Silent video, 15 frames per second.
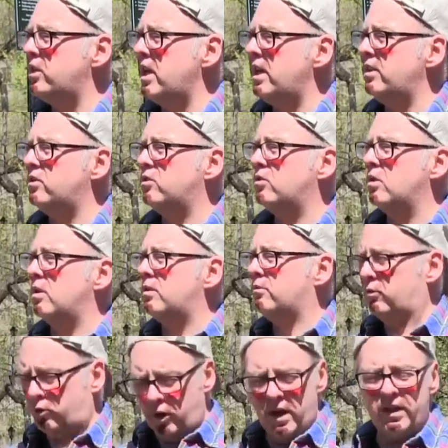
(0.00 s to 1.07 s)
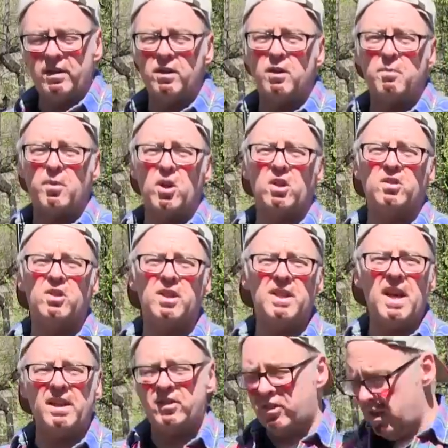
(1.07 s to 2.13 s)
seeds to a tree that the birds could
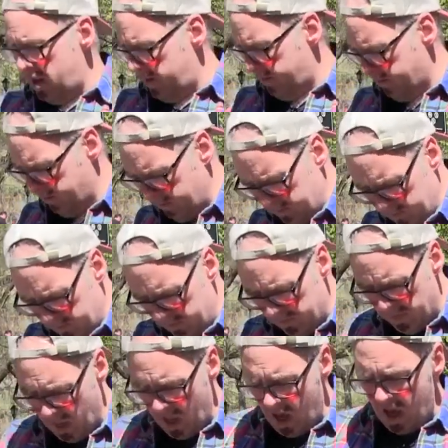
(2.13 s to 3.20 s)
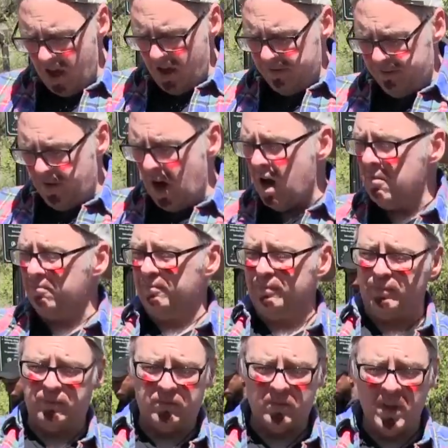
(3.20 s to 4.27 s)
nest in. If, um,
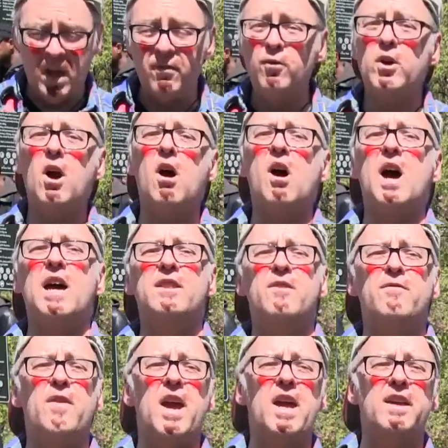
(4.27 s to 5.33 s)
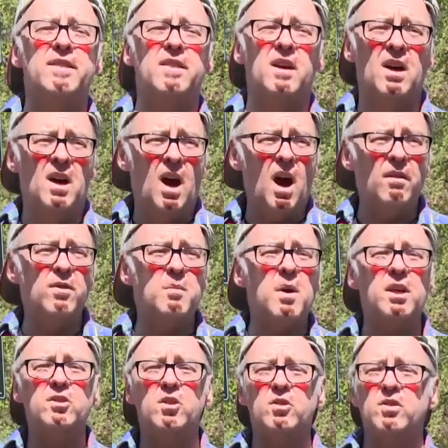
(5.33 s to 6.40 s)
if we all had the faith of the
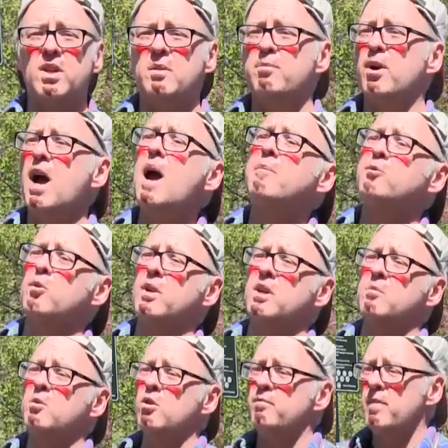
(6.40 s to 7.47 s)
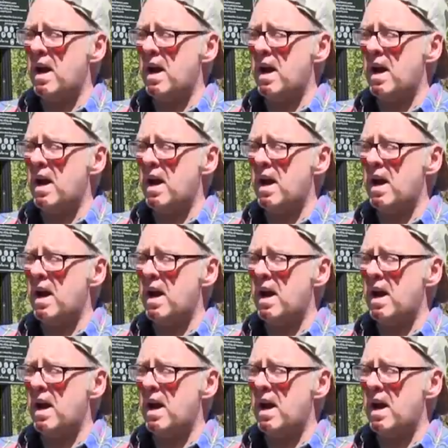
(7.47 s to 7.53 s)
mustard seed, perhaps we could move